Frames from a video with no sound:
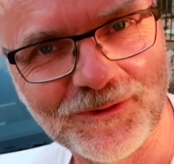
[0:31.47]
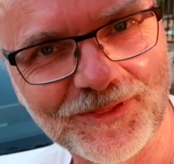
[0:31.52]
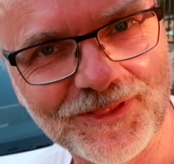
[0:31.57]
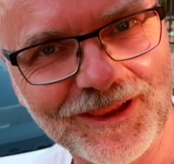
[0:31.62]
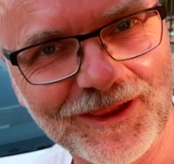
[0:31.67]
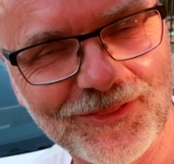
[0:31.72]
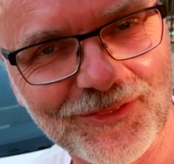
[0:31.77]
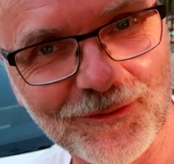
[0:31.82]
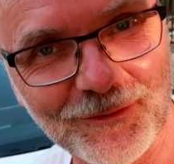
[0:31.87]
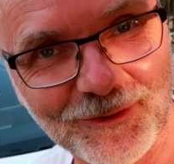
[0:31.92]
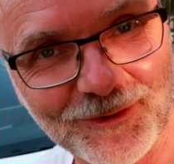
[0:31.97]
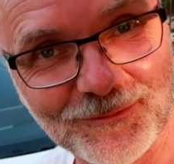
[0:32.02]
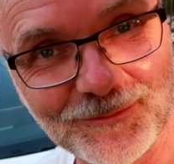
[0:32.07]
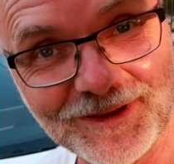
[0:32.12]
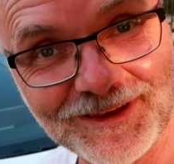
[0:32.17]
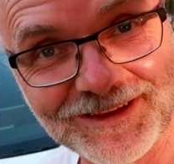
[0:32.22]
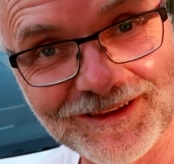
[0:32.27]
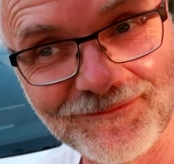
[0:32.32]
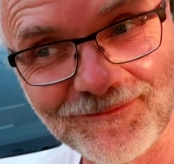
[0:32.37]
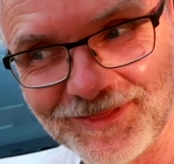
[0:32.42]
what they thought
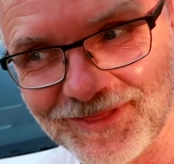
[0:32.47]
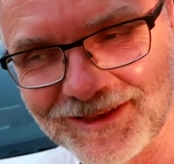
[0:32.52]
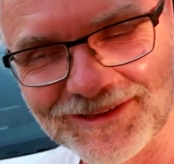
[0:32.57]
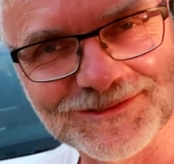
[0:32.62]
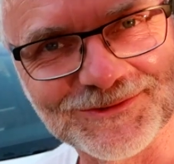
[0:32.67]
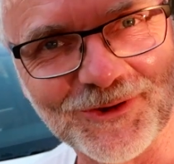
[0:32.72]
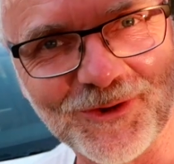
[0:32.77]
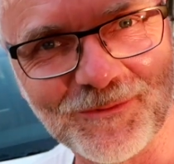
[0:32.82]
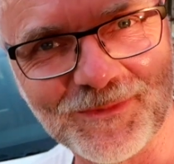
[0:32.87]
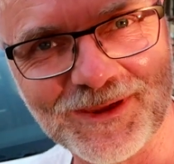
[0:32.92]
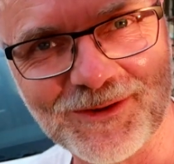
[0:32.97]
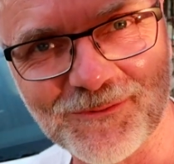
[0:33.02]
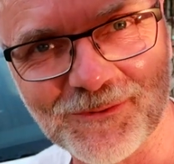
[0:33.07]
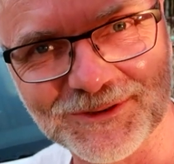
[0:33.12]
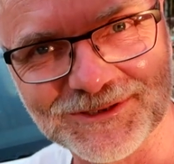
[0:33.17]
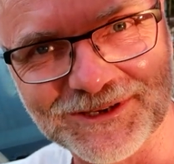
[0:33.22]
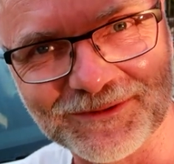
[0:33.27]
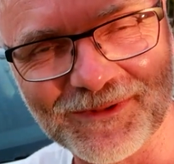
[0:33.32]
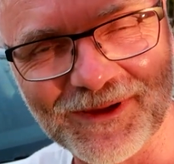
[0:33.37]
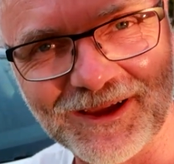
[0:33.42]
when, when they saw me
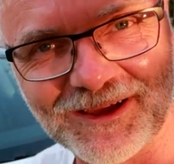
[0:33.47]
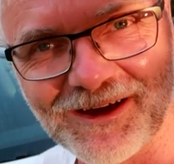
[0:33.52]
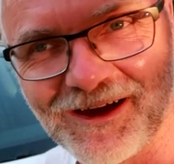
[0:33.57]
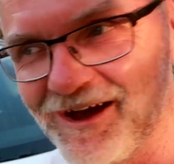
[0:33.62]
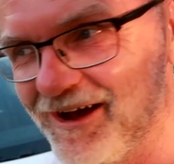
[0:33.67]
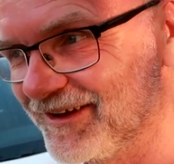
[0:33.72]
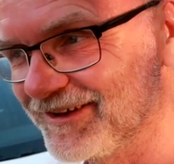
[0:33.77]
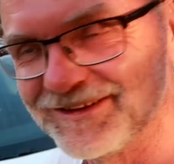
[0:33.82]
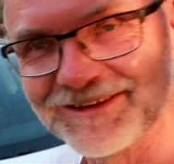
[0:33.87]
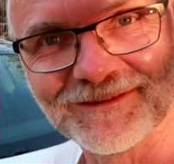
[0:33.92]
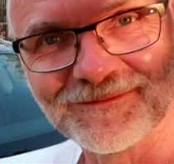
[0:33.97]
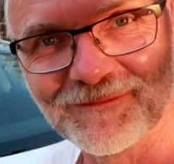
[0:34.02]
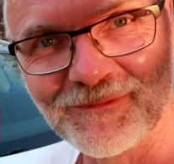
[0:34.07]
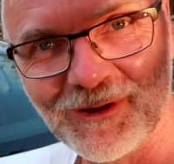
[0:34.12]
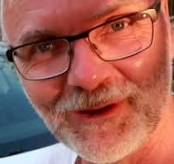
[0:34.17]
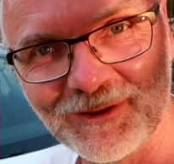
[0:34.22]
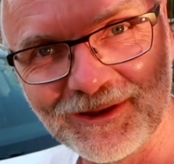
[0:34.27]
washing my car here in my